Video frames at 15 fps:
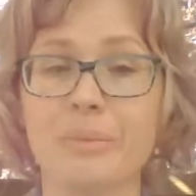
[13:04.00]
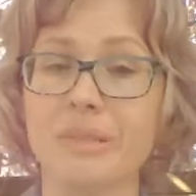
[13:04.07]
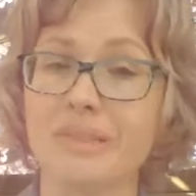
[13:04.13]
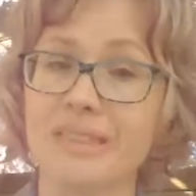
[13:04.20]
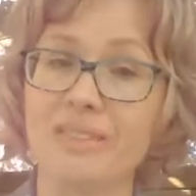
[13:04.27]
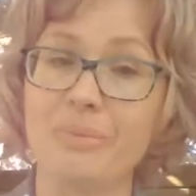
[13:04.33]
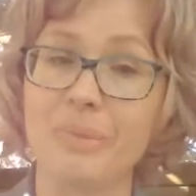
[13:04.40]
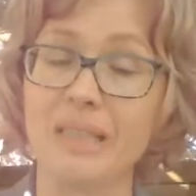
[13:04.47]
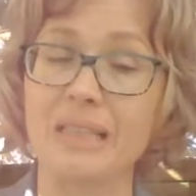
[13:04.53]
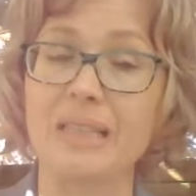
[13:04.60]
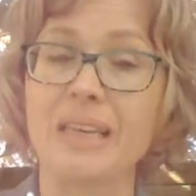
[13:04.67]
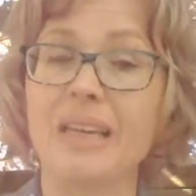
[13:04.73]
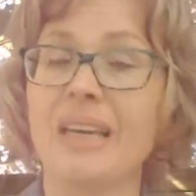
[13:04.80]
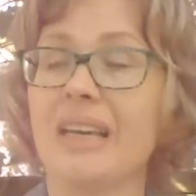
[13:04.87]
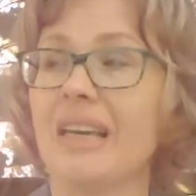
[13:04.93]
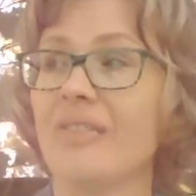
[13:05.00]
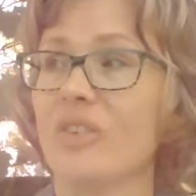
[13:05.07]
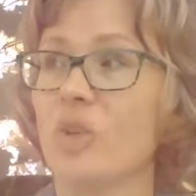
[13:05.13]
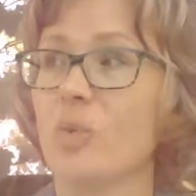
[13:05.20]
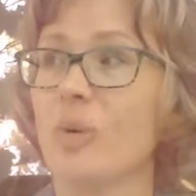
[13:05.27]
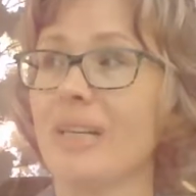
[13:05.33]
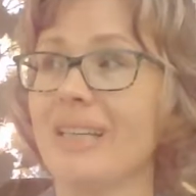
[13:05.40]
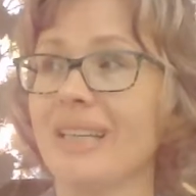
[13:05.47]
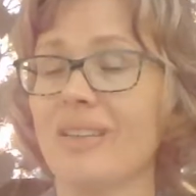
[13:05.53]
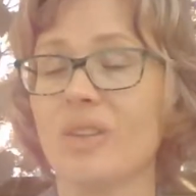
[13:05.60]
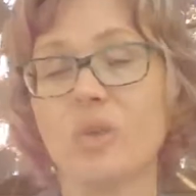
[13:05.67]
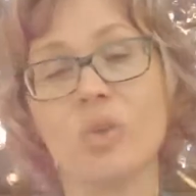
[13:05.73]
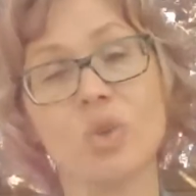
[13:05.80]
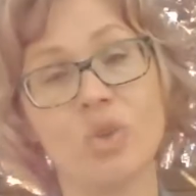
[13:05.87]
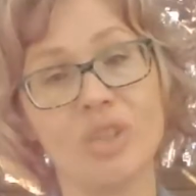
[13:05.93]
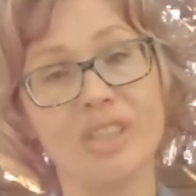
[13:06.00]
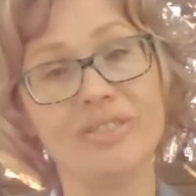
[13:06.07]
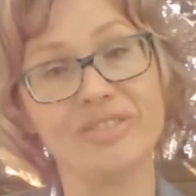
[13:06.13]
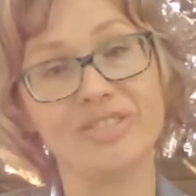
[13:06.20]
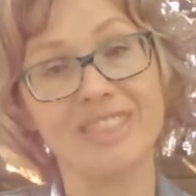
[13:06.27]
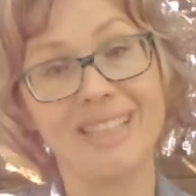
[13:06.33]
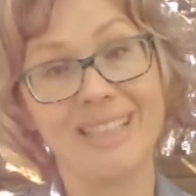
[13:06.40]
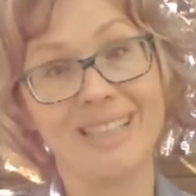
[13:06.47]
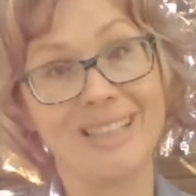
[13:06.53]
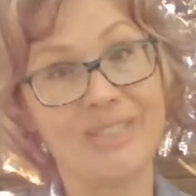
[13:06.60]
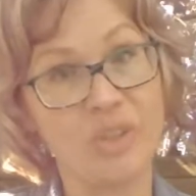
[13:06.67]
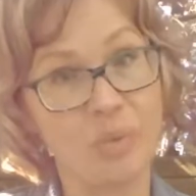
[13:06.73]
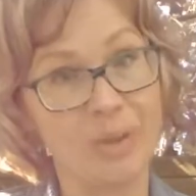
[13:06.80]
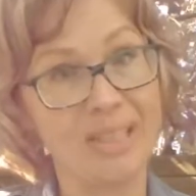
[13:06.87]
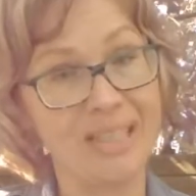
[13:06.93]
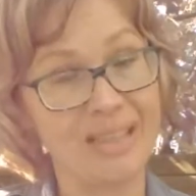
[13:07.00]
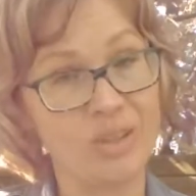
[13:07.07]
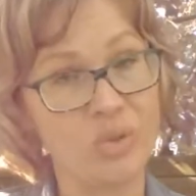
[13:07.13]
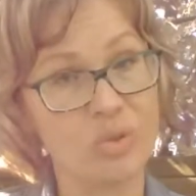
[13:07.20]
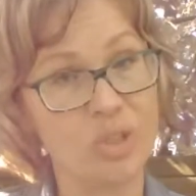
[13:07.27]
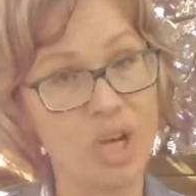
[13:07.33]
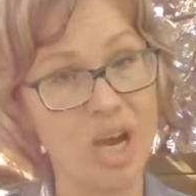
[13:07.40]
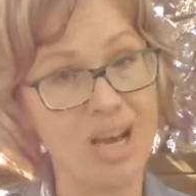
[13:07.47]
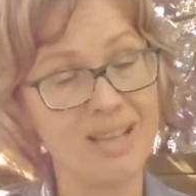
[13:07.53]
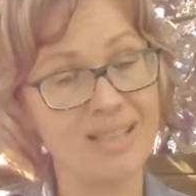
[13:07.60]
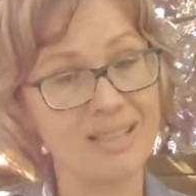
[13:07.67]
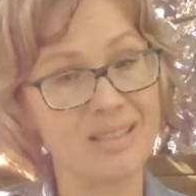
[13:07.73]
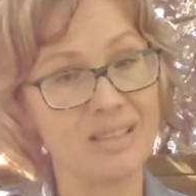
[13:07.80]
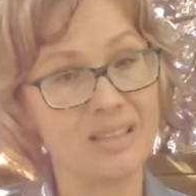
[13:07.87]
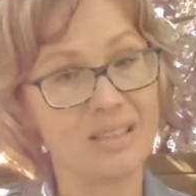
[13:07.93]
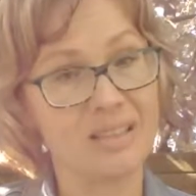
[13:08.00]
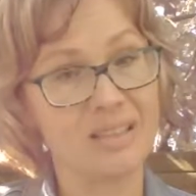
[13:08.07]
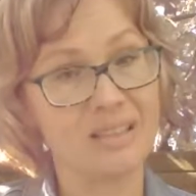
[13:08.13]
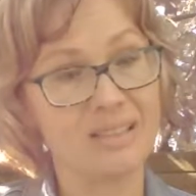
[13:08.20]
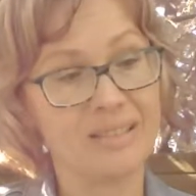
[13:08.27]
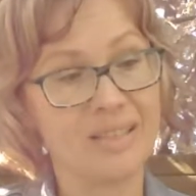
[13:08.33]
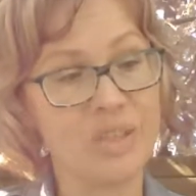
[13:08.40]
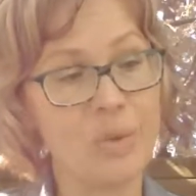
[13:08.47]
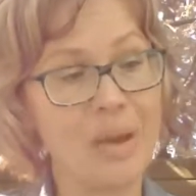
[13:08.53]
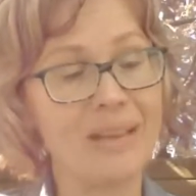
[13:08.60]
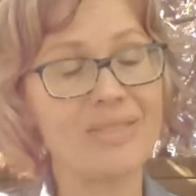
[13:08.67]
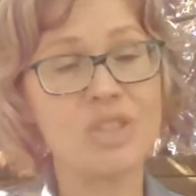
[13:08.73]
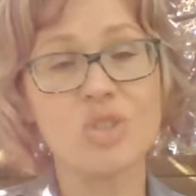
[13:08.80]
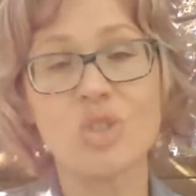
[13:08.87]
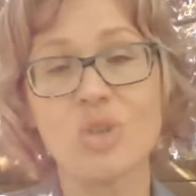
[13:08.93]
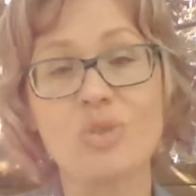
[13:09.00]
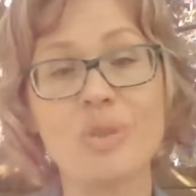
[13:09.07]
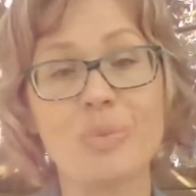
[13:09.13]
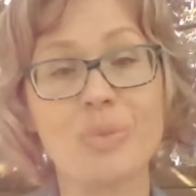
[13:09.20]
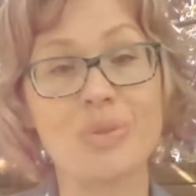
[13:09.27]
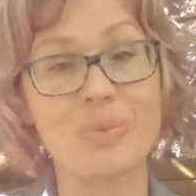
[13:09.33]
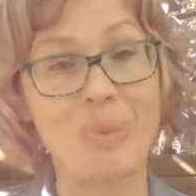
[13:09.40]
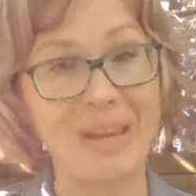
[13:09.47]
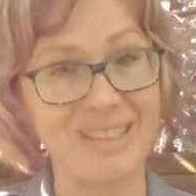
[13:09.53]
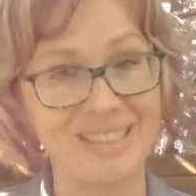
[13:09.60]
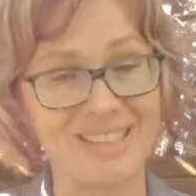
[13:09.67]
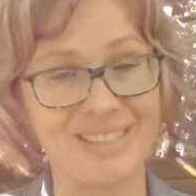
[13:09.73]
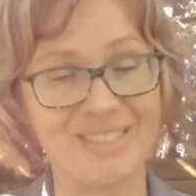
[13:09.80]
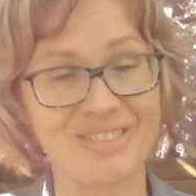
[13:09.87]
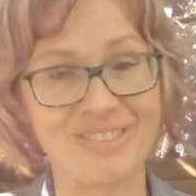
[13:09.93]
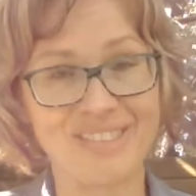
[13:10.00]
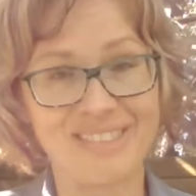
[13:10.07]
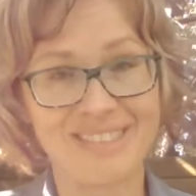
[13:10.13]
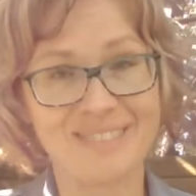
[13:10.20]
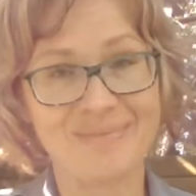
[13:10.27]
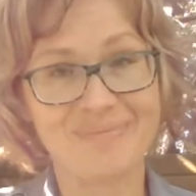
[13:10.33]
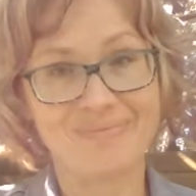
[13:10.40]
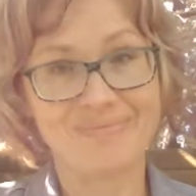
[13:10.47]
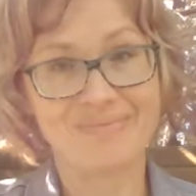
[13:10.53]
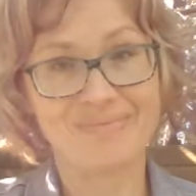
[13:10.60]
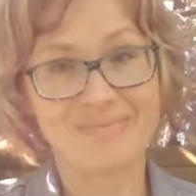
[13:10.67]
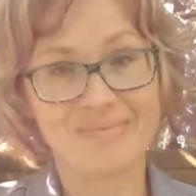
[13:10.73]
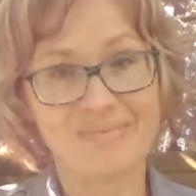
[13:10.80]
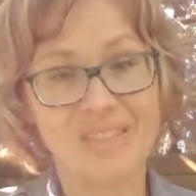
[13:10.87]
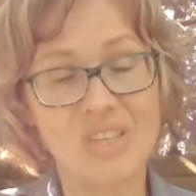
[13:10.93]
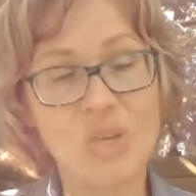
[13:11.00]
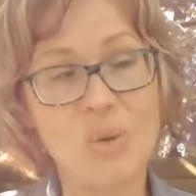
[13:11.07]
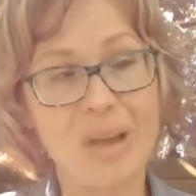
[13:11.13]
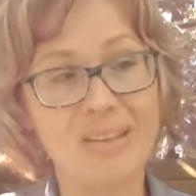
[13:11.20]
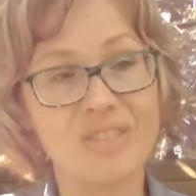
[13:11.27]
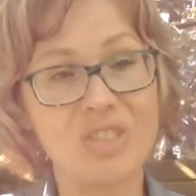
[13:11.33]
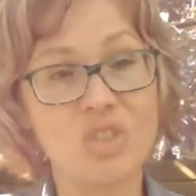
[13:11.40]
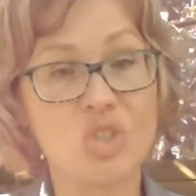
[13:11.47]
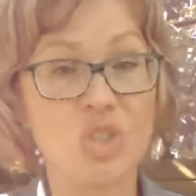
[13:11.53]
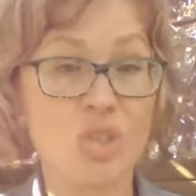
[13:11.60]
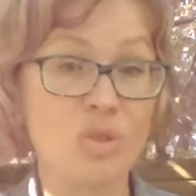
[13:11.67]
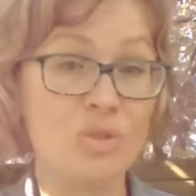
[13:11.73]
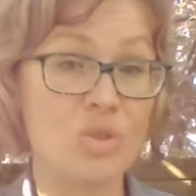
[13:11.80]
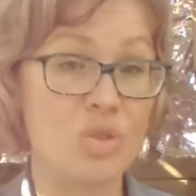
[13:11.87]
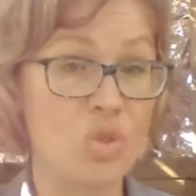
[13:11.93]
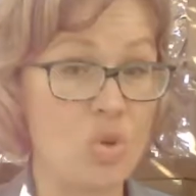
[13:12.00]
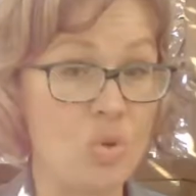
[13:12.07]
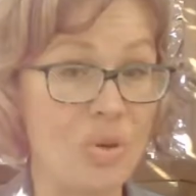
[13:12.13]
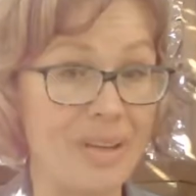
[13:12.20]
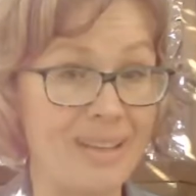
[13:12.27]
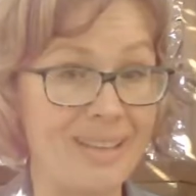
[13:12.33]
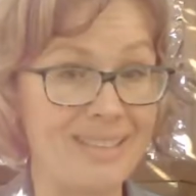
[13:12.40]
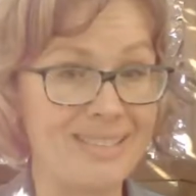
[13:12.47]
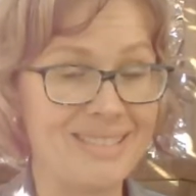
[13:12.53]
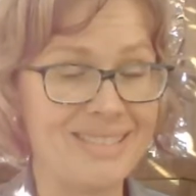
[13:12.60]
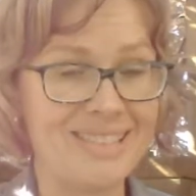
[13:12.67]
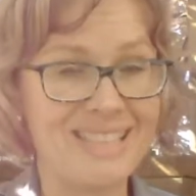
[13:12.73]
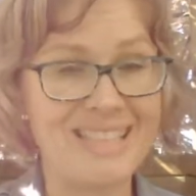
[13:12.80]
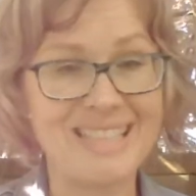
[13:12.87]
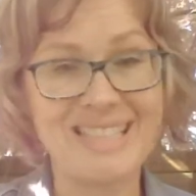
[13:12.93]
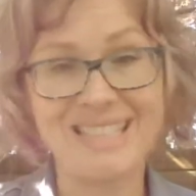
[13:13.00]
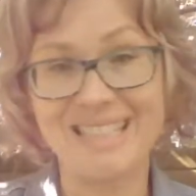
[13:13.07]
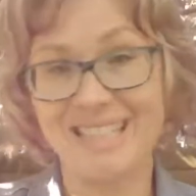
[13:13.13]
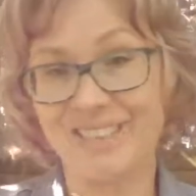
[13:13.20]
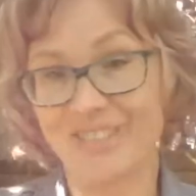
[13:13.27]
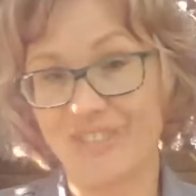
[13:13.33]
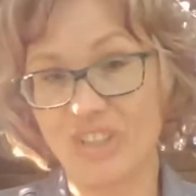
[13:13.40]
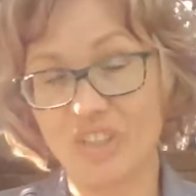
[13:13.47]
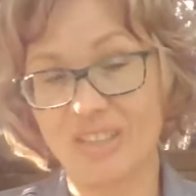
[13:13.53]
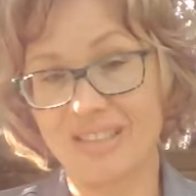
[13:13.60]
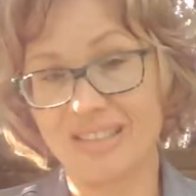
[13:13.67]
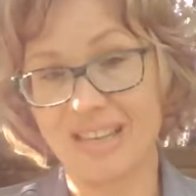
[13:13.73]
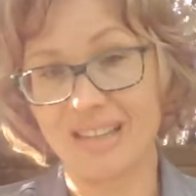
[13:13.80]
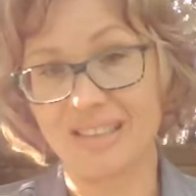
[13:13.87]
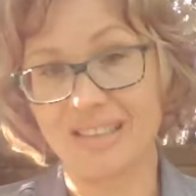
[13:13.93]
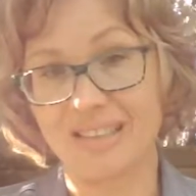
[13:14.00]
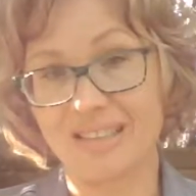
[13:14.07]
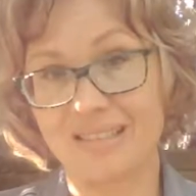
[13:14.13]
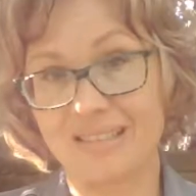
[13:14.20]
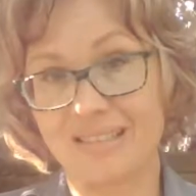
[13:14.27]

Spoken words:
believe me, if you want to get through grief, if you want to get through loss, you have to choose a perspective. You have to choose joy instead of fear and sadness.